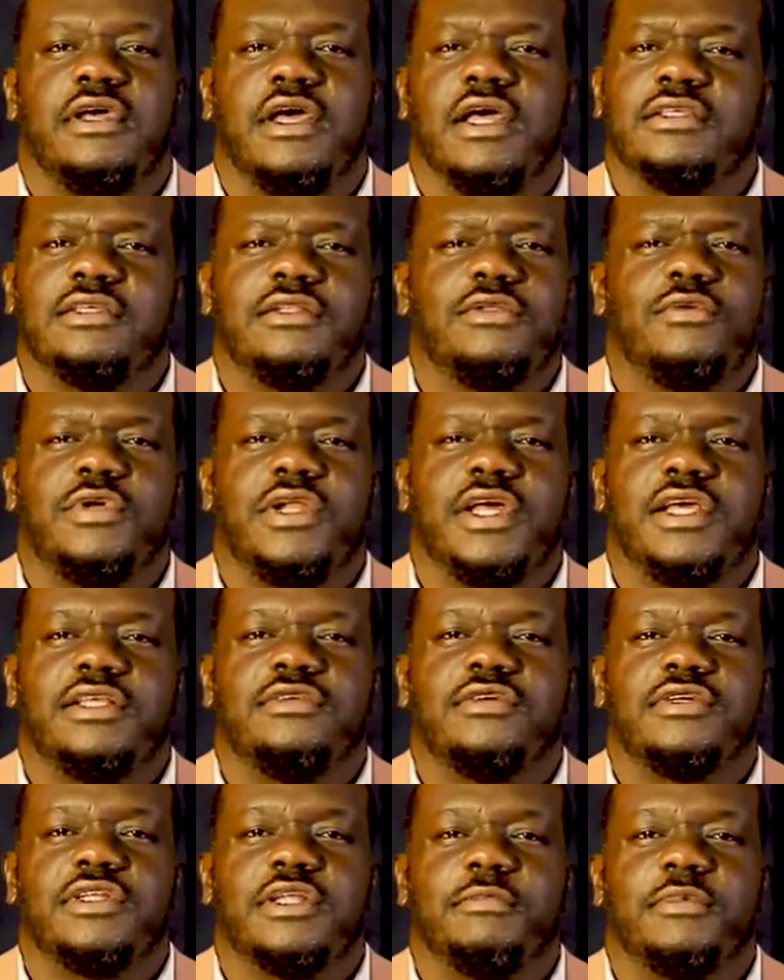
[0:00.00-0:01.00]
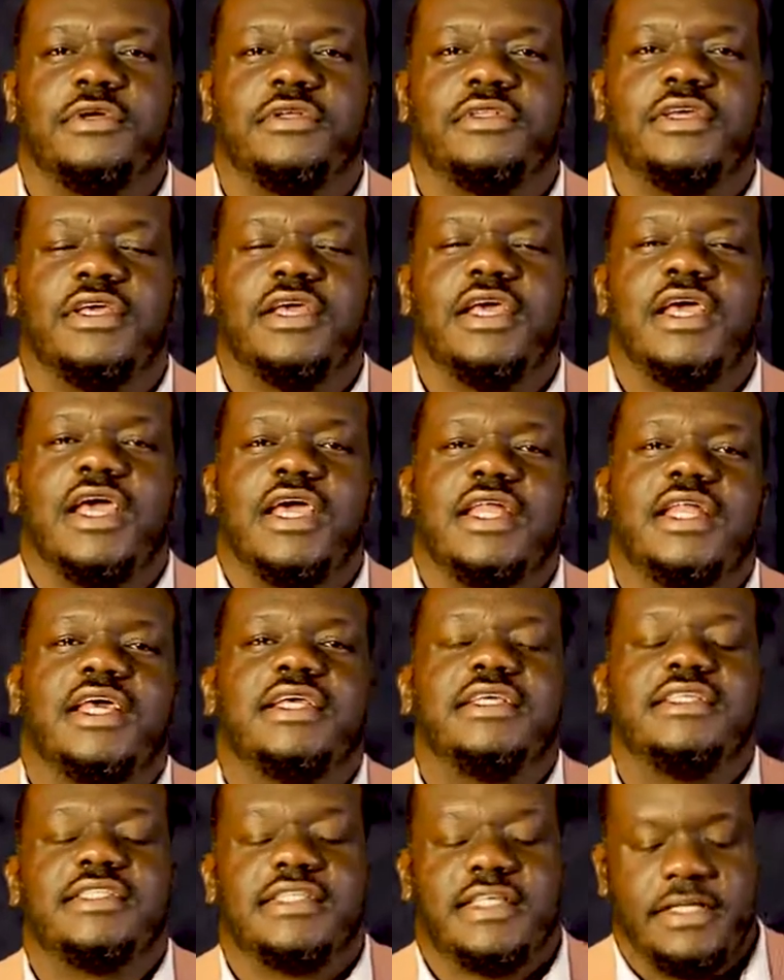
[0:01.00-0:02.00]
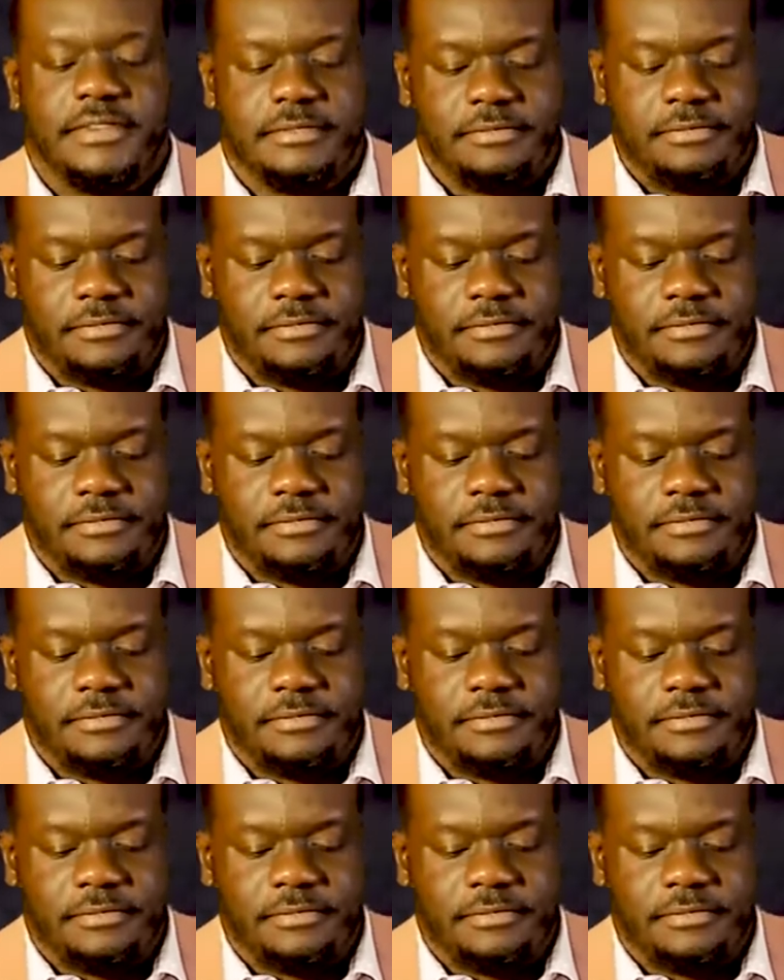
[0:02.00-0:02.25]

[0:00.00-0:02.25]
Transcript: I said, Lord, what are you talking about? And then he said,